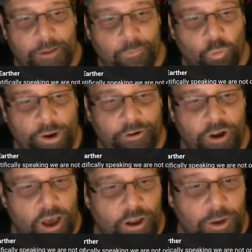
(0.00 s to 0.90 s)
we are
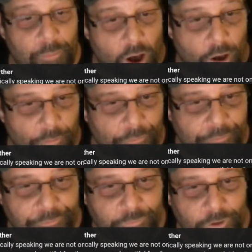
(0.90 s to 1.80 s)
not on a ball,
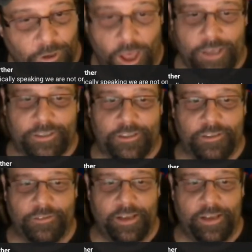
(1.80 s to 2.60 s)
lost